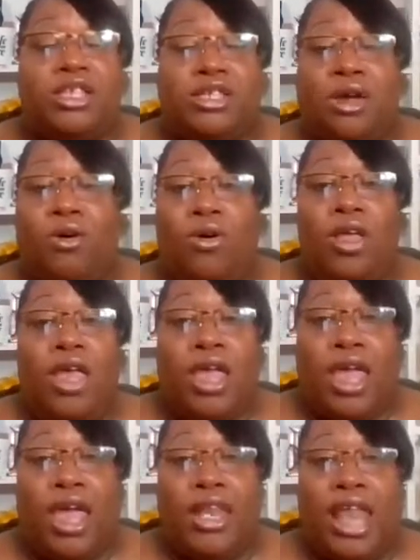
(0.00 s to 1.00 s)
So
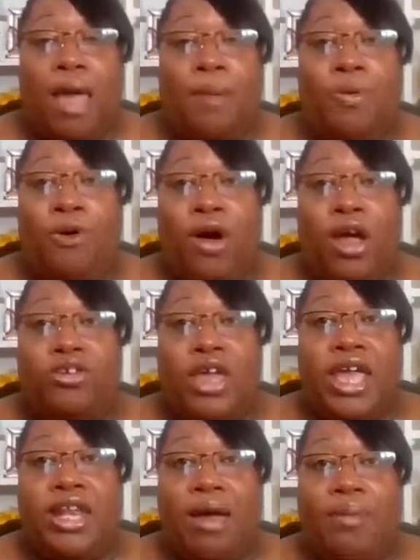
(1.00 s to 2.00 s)
at that point,
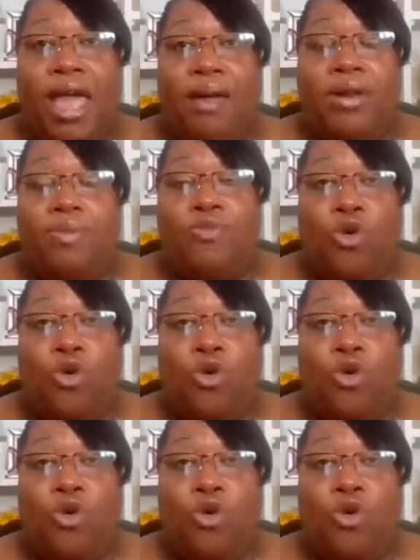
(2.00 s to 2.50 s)
you end up having to